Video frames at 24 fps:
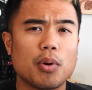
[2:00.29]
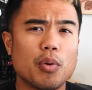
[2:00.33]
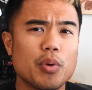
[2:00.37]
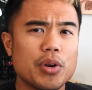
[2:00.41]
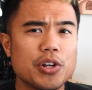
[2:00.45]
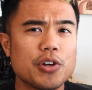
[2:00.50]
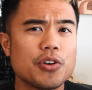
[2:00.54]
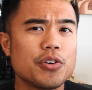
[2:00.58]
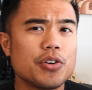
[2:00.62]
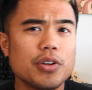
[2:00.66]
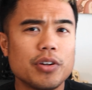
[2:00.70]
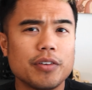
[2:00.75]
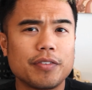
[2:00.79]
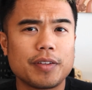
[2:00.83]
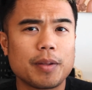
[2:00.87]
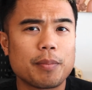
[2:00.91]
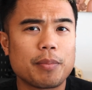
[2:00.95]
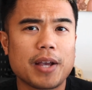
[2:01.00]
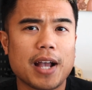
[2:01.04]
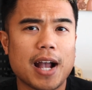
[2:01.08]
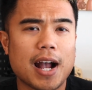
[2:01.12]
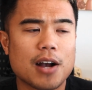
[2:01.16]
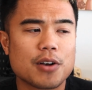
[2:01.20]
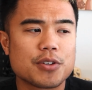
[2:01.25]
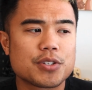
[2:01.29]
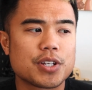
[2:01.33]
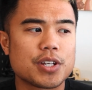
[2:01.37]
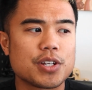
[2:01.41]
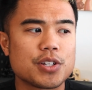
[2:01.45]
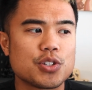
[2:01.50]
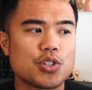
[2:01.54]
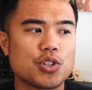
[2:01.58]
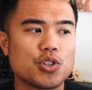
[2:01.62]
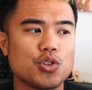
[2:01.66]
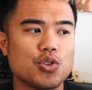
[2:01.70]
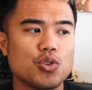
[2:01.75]
But when you're new to flipping
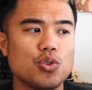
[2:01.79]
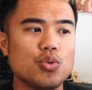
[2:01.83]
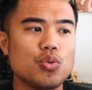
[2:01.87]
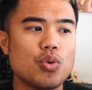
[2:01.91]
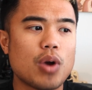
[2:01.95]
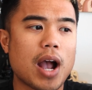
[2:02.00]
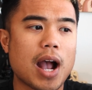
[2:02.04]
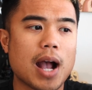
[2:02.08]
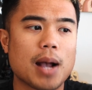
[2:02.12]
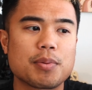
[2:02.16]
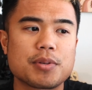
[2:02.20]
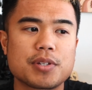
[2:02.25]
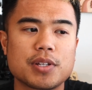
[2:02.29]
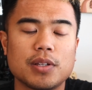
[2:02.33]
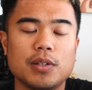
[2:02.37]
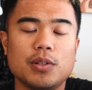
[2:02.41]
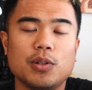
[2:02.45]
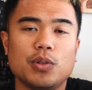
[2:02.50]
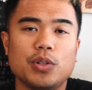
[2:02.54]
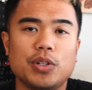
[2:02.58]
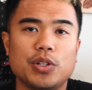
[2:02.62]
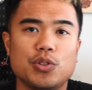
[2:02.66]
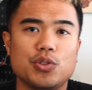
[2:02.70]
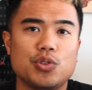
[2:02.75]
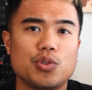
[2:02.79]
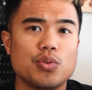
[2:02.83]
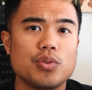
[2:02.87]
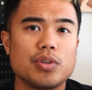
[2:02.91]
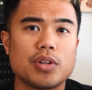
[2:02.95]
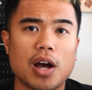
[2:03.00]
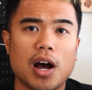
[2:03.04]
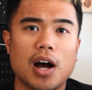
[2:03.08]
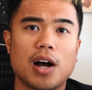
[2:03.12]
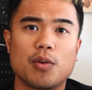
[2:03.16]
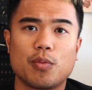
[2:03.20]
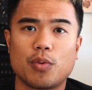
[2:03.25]
houses, you absolutely do
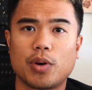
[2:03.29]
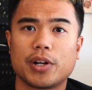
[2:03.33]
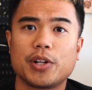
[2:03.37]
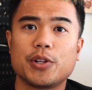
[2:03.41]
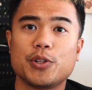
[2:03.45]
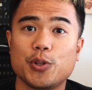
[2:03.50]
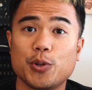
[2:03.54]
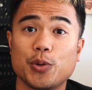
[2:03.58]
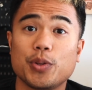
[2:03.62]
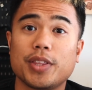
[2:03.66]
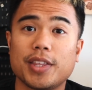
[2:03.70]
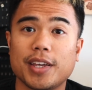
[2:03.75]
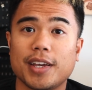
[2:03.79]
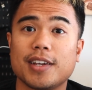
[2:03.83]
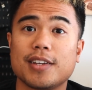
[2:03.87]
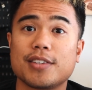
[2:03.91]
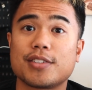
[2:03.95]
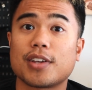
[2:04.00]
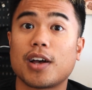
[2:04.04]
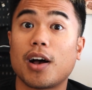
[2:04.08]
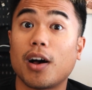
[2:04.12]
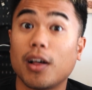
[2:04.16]
not wanna do things